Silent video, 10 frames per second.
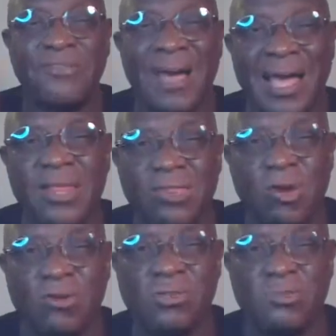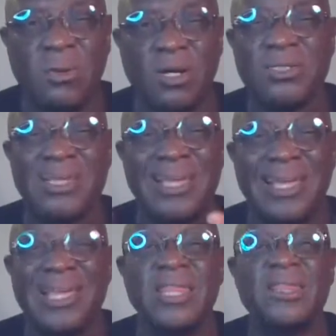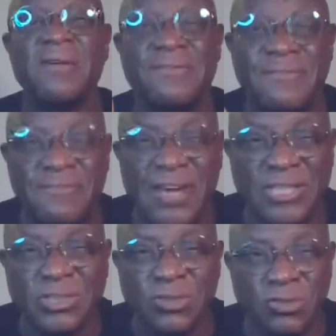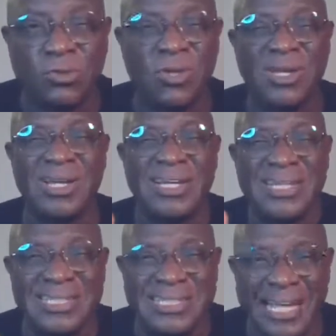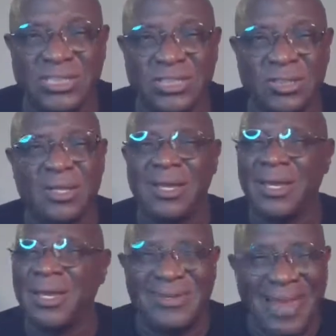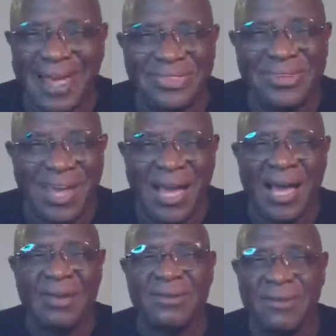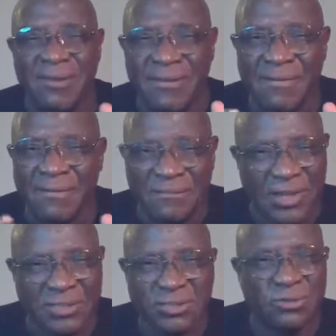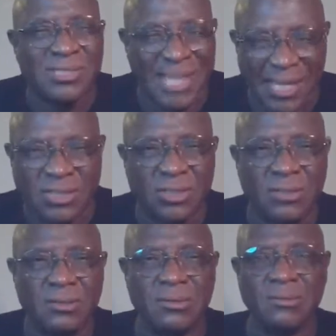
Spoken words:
find those books in the fictional section, not the non-fictional section.